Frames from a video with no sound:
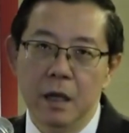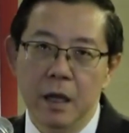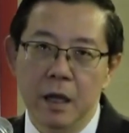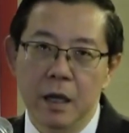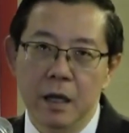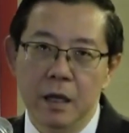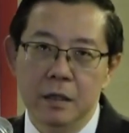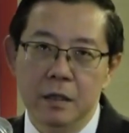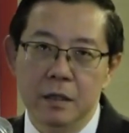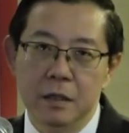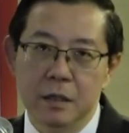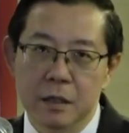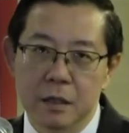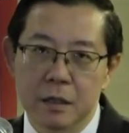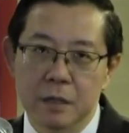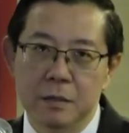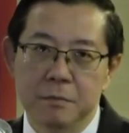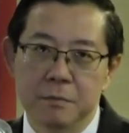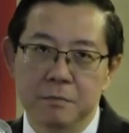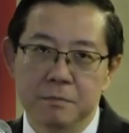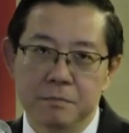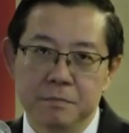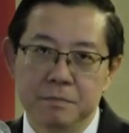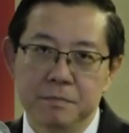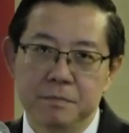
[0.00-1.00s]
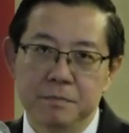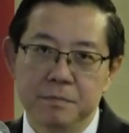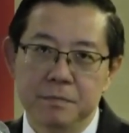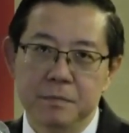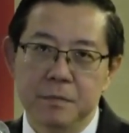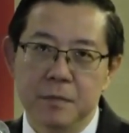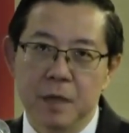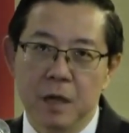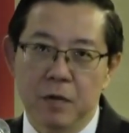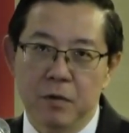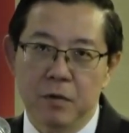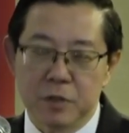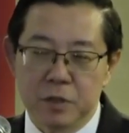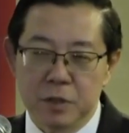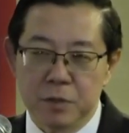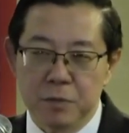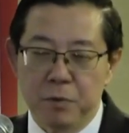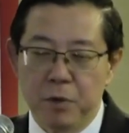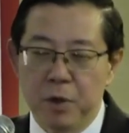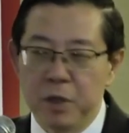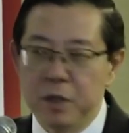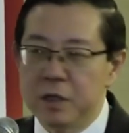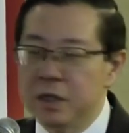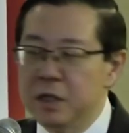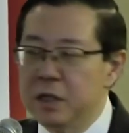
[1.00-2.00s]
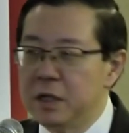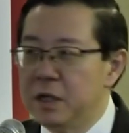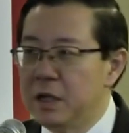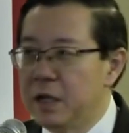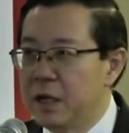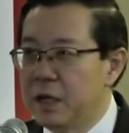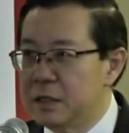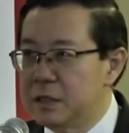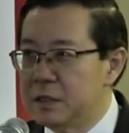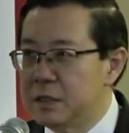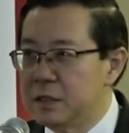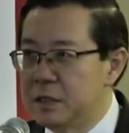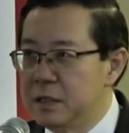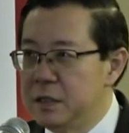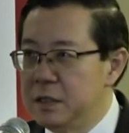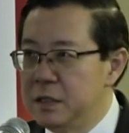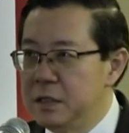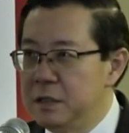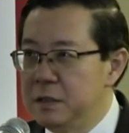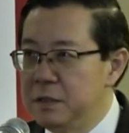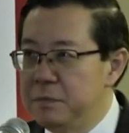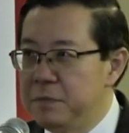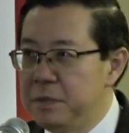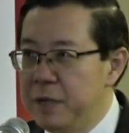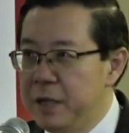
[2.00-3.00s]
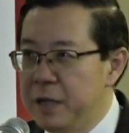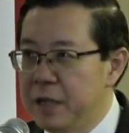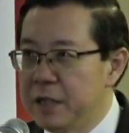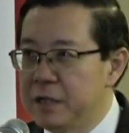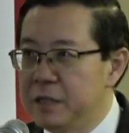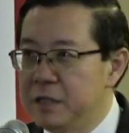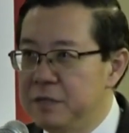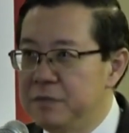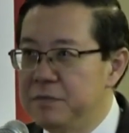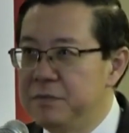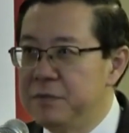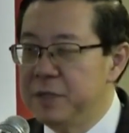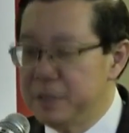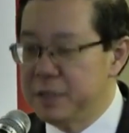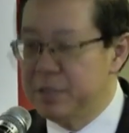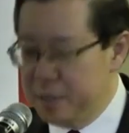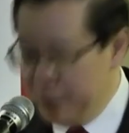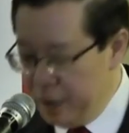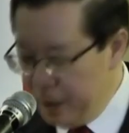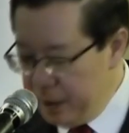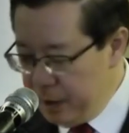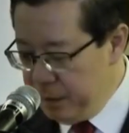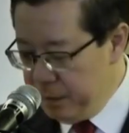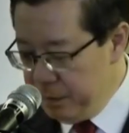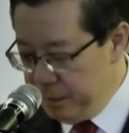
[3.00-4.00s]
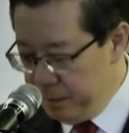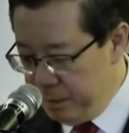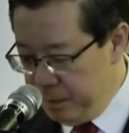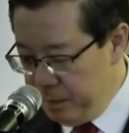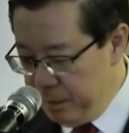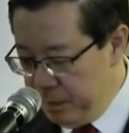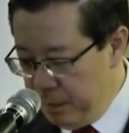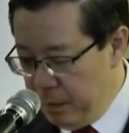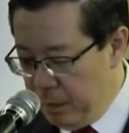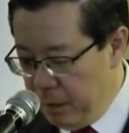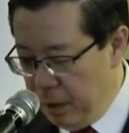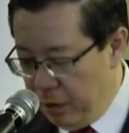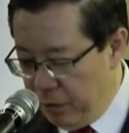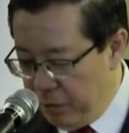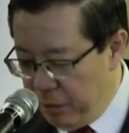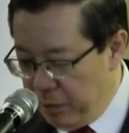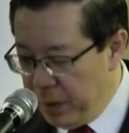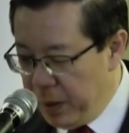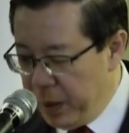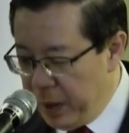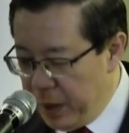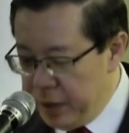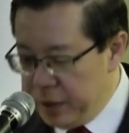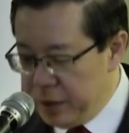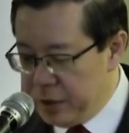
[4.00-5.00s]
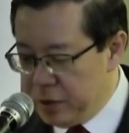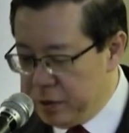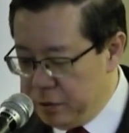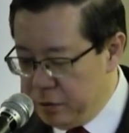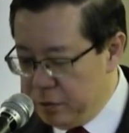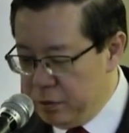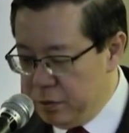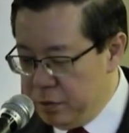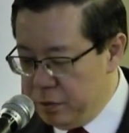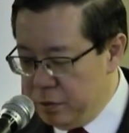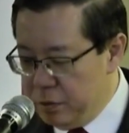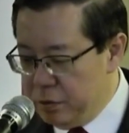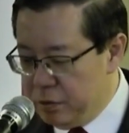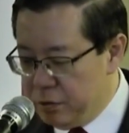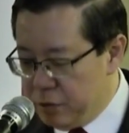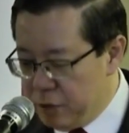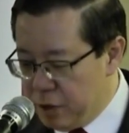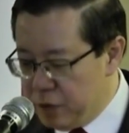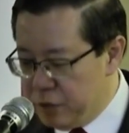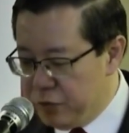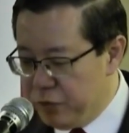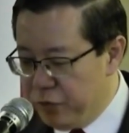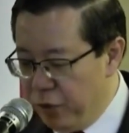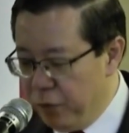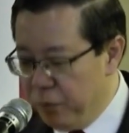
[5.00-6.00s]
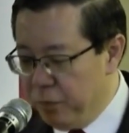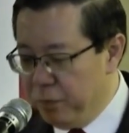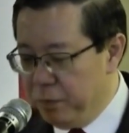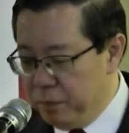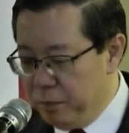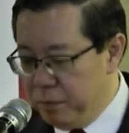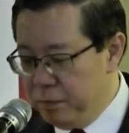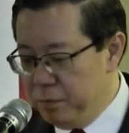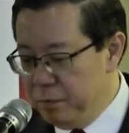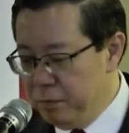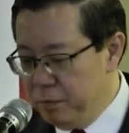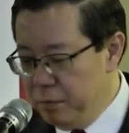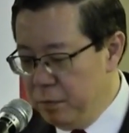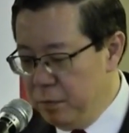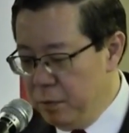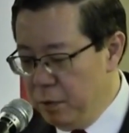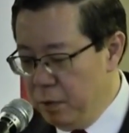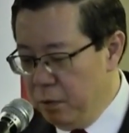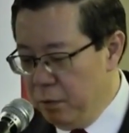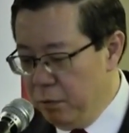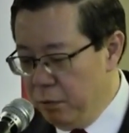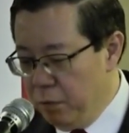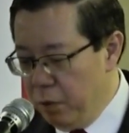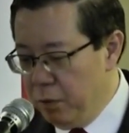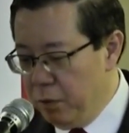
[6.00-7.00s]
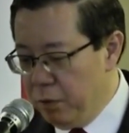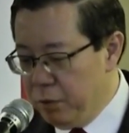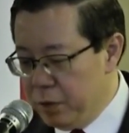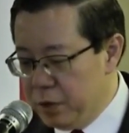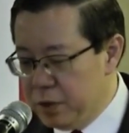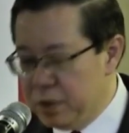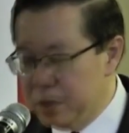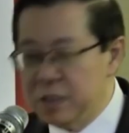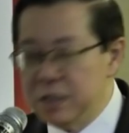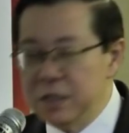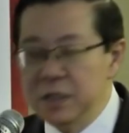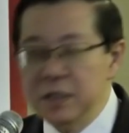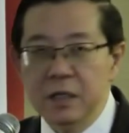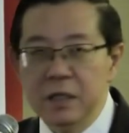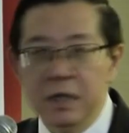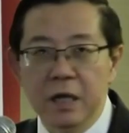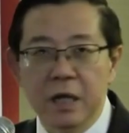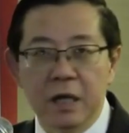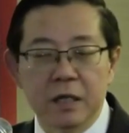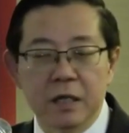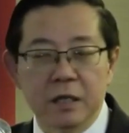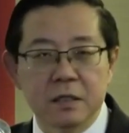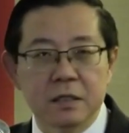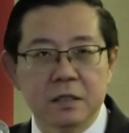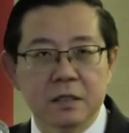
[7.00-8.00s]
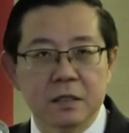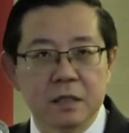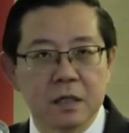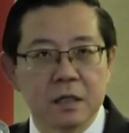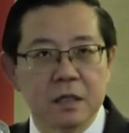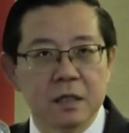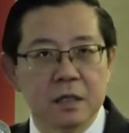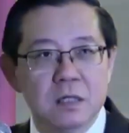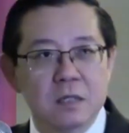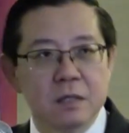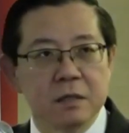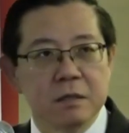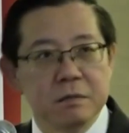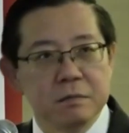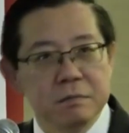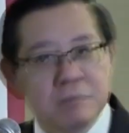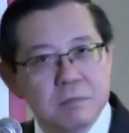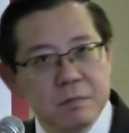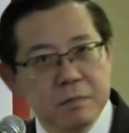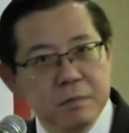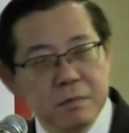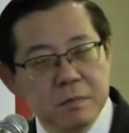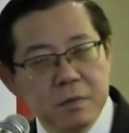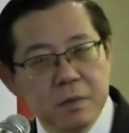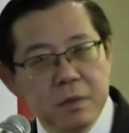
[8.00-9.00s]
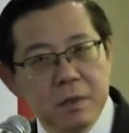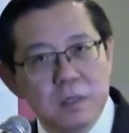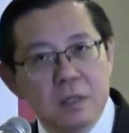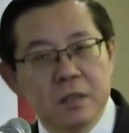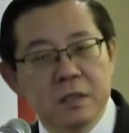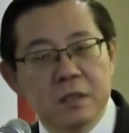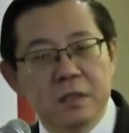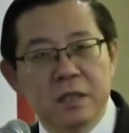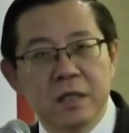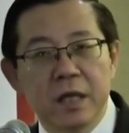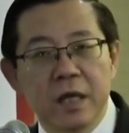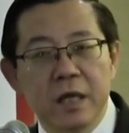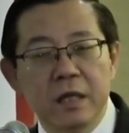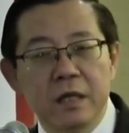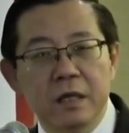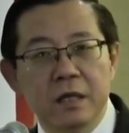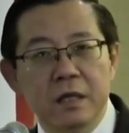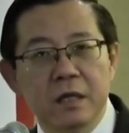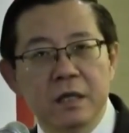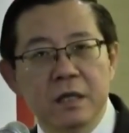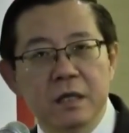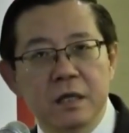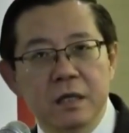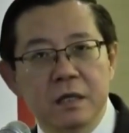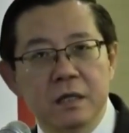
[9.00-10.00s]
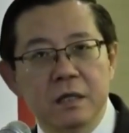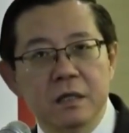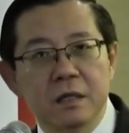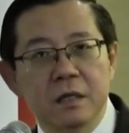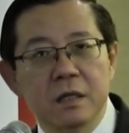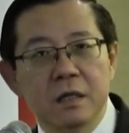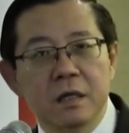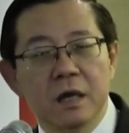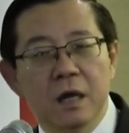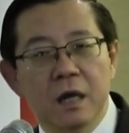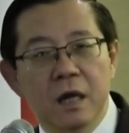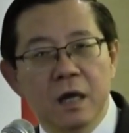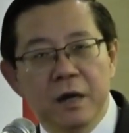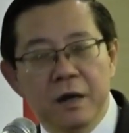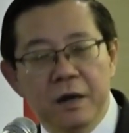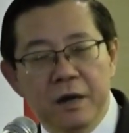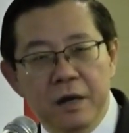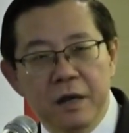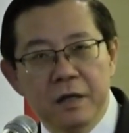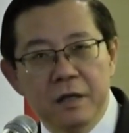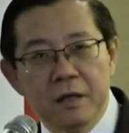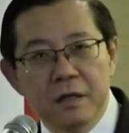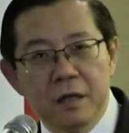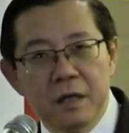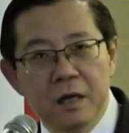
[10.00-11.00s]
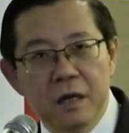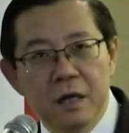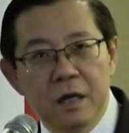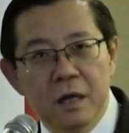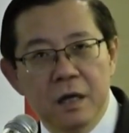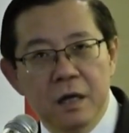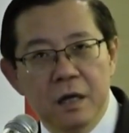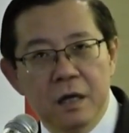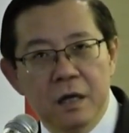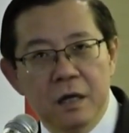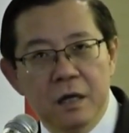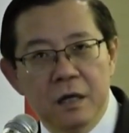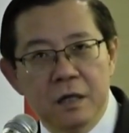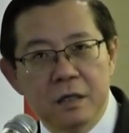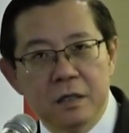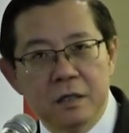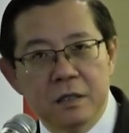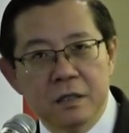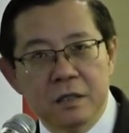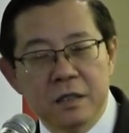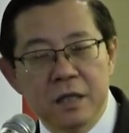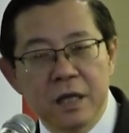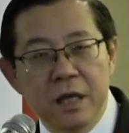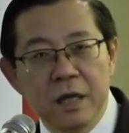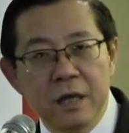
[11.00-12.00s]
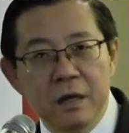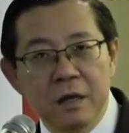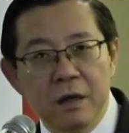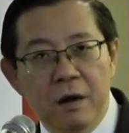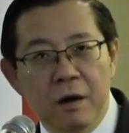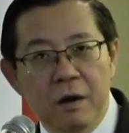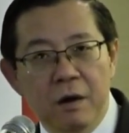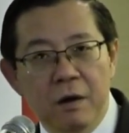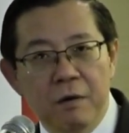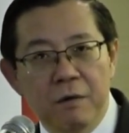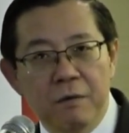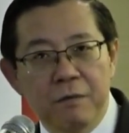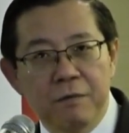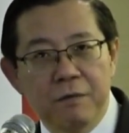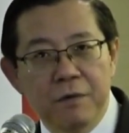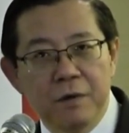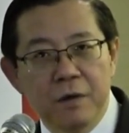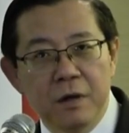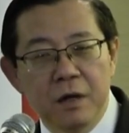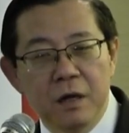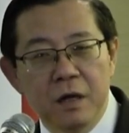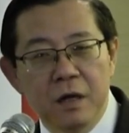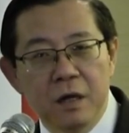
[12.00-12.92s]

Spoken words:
And I was appointed as the Penang Chief Minister, and we managed to transform what was seen as a state in a state of